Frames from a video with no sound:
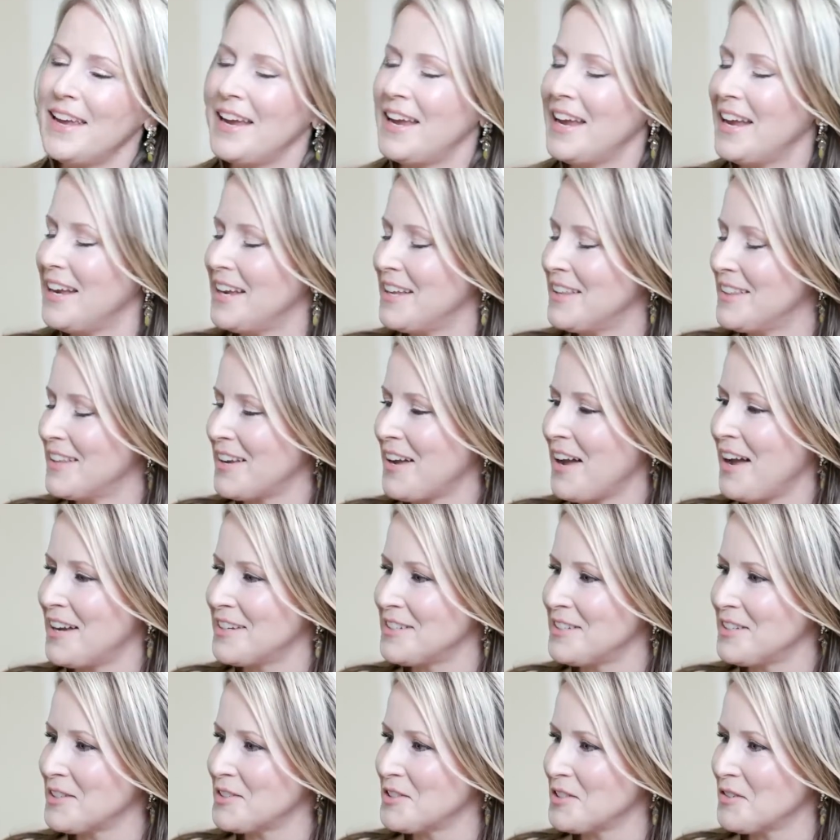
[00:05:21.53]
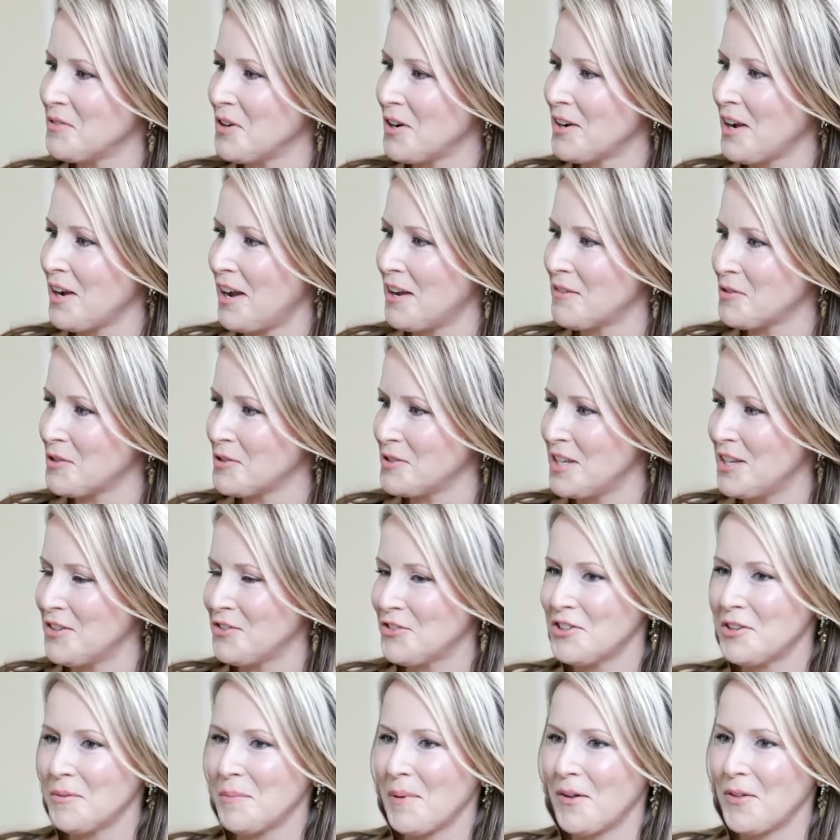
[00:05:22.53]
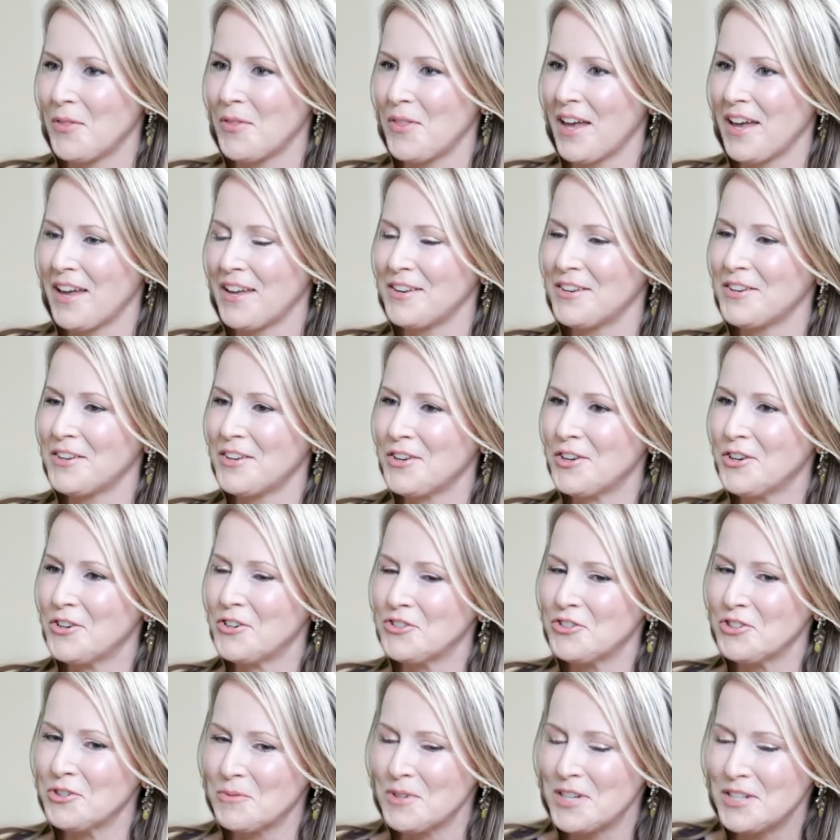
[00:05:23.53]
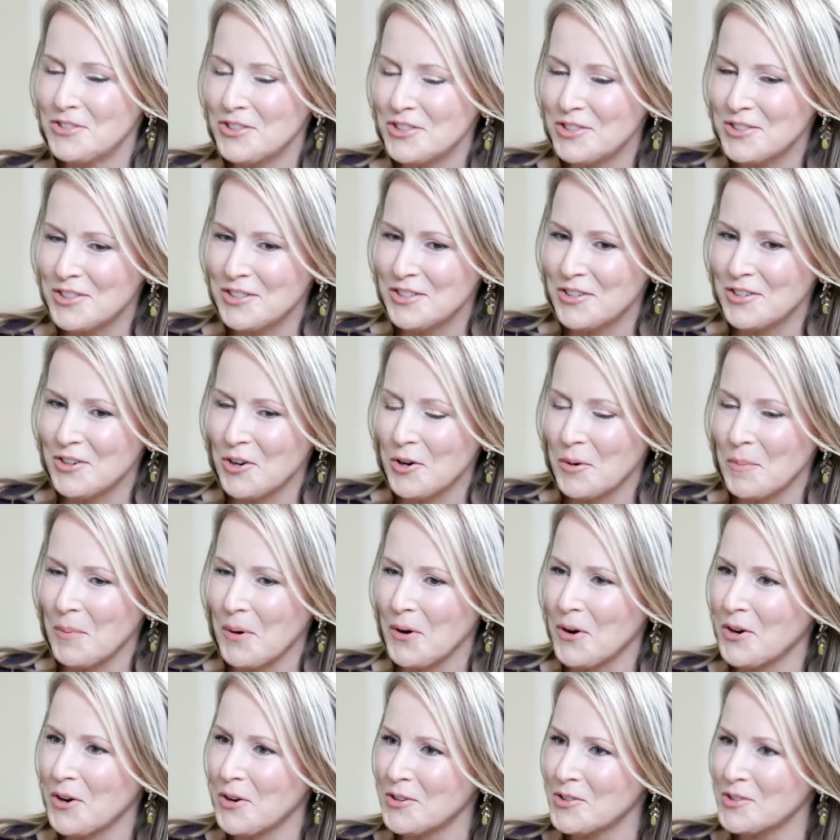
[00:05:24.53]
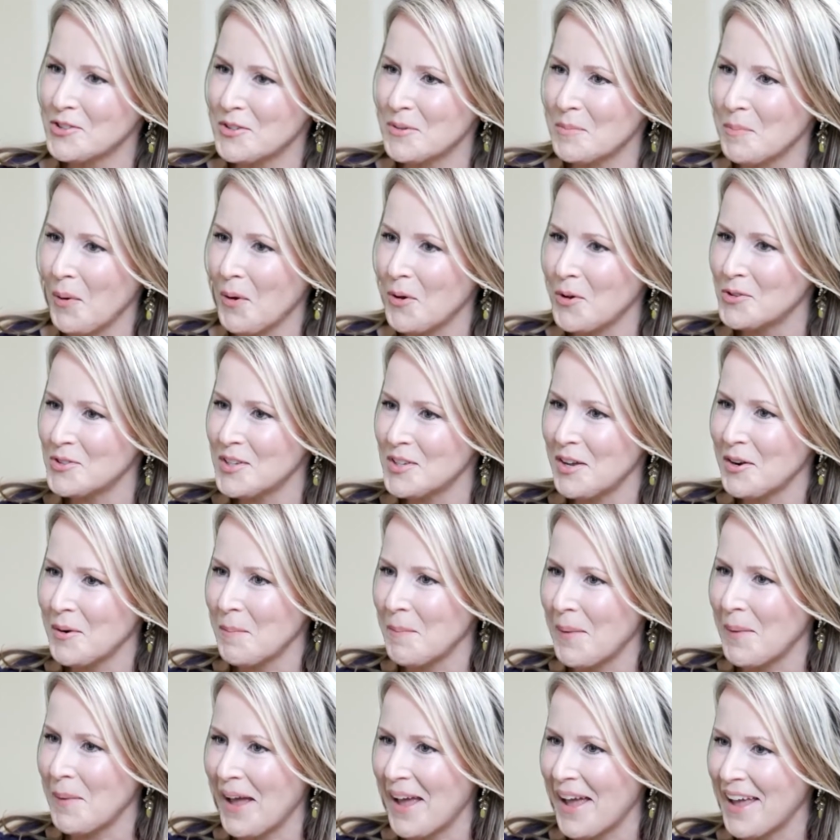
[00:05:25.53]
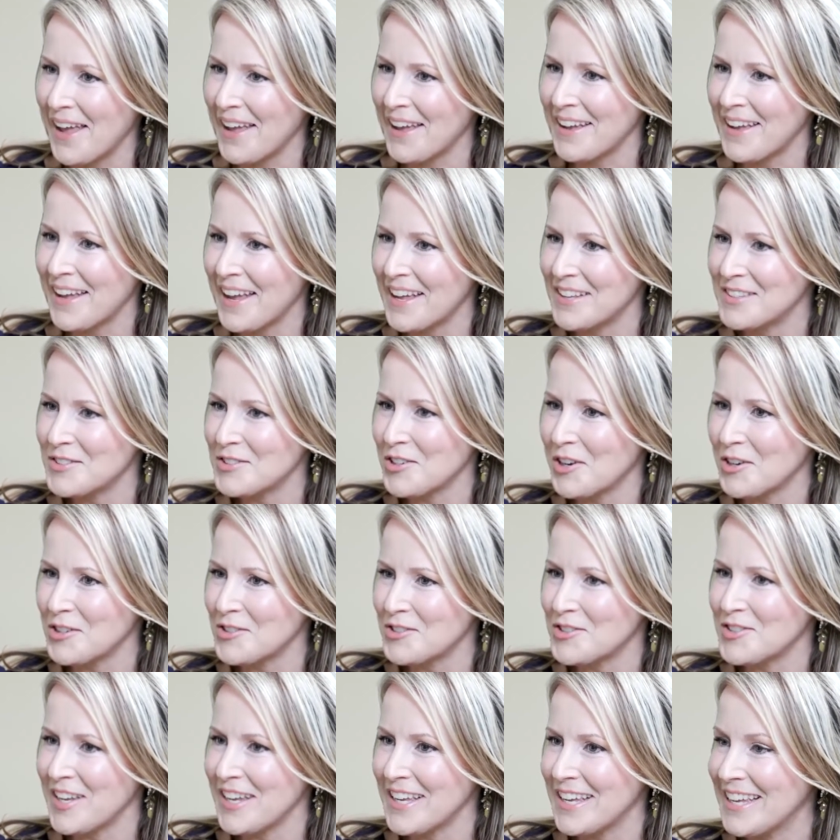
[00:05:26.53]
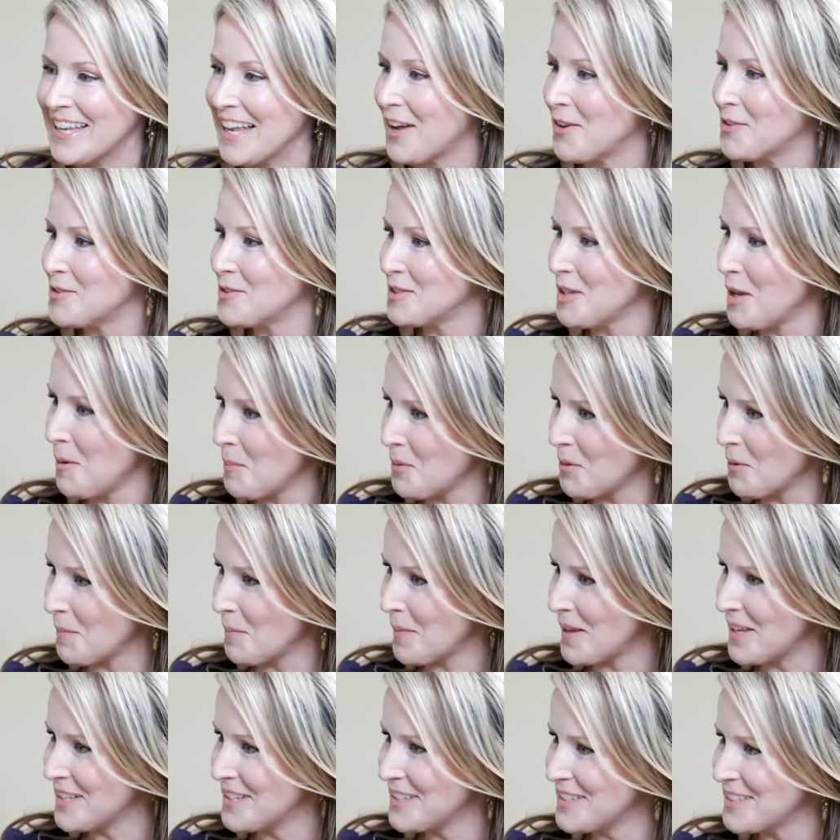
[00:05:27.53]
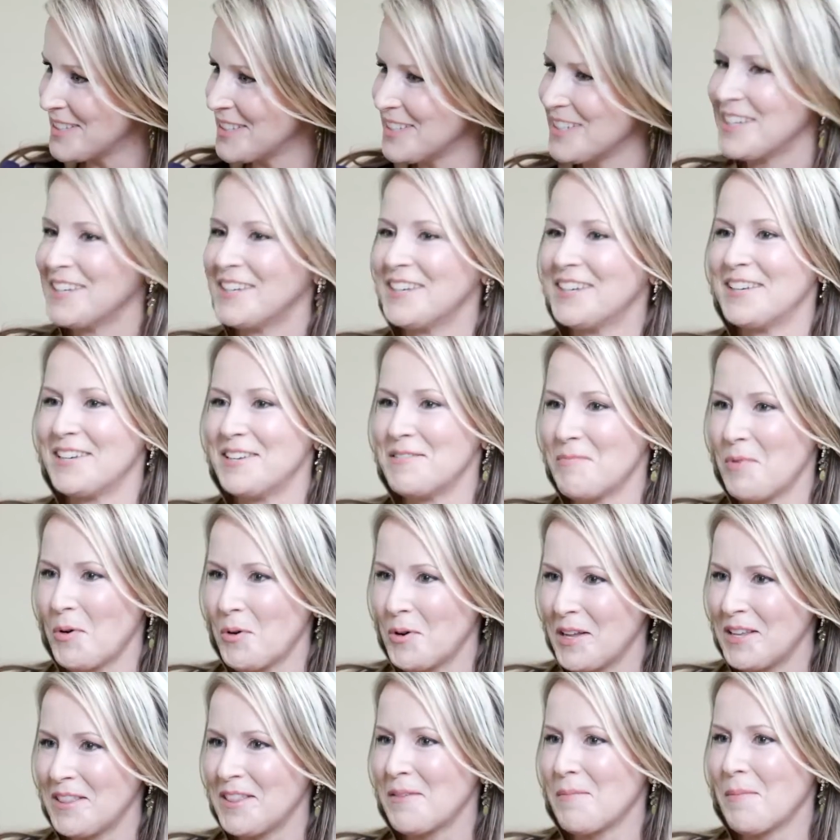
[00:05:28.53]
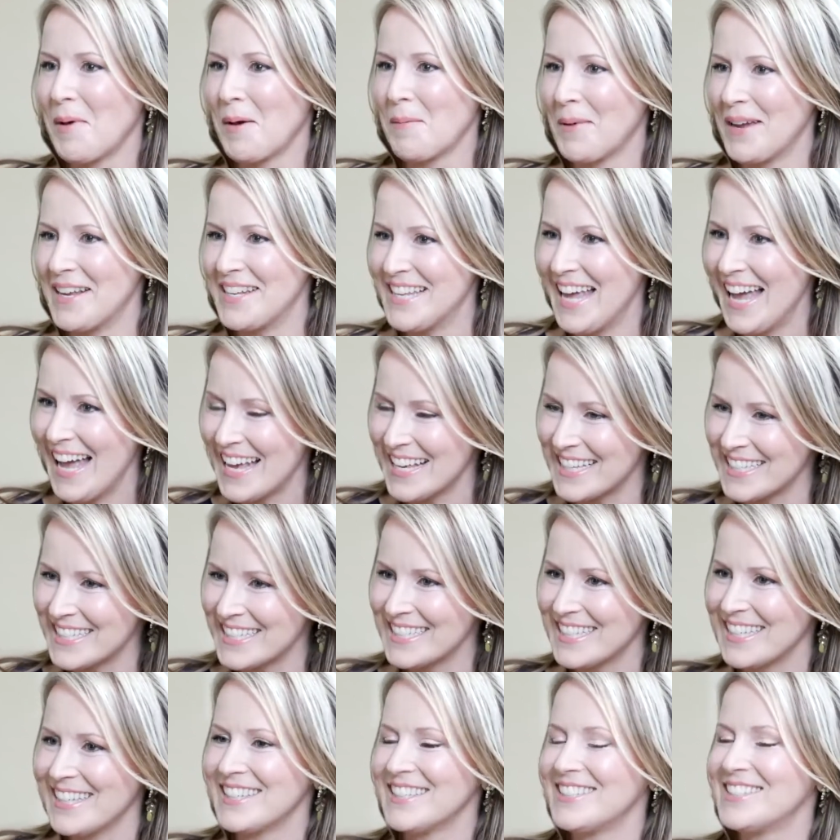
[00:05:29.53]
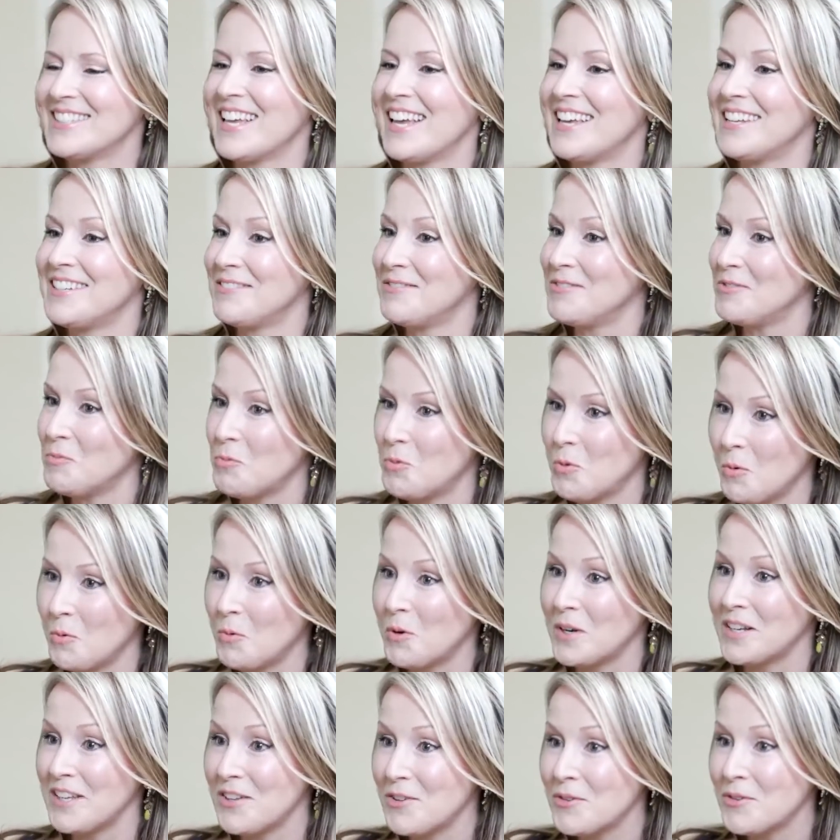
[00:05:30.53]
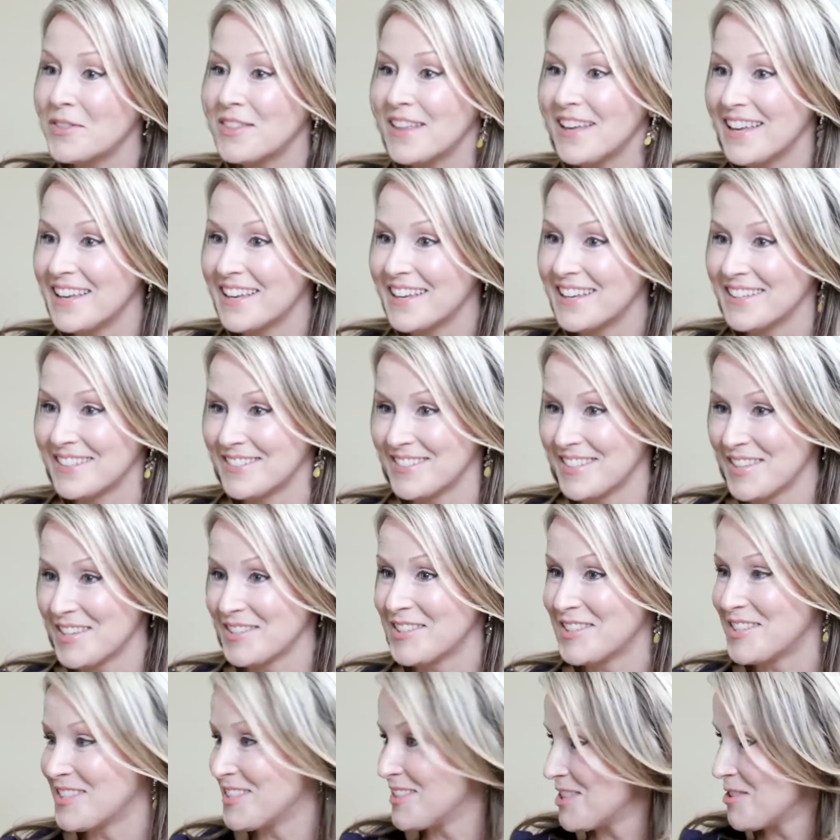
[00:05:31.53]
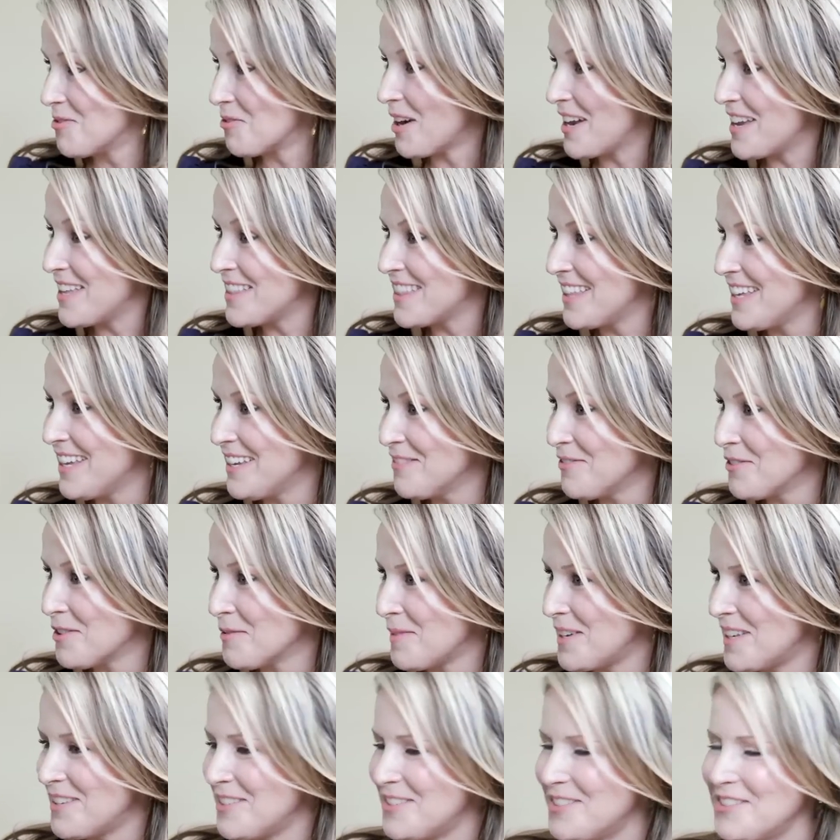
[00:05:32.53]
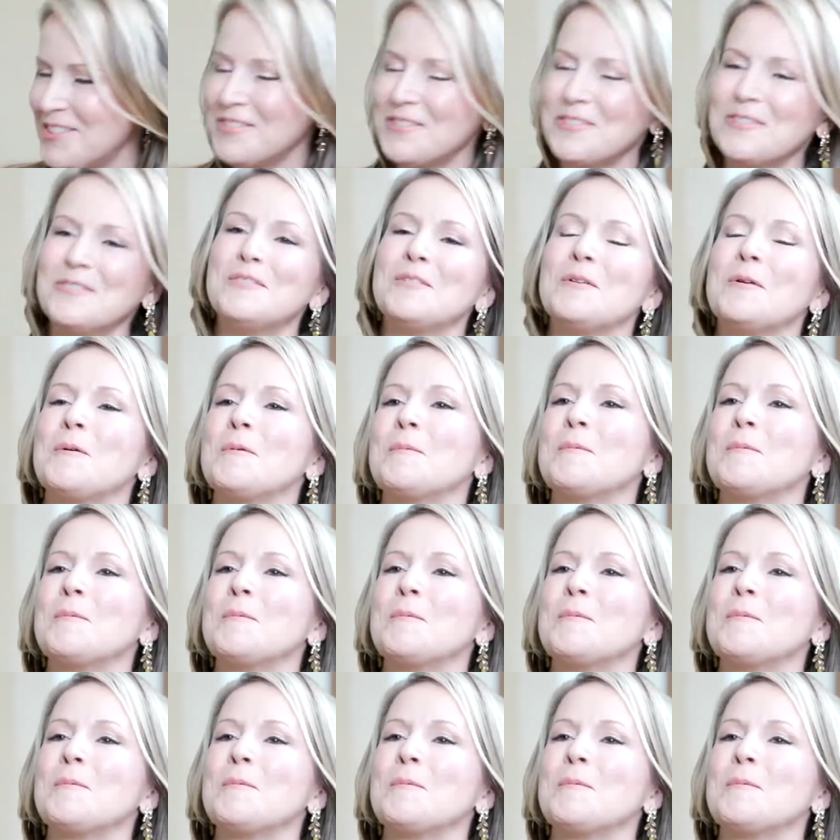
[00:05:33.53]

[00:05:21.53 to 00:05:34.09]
And in the context of our conversation about that, she reaches into her purse and pulls out a bag and starts taking out supplements and putting them on my desk and said, well, what do you think? Is this the right thing for me to do?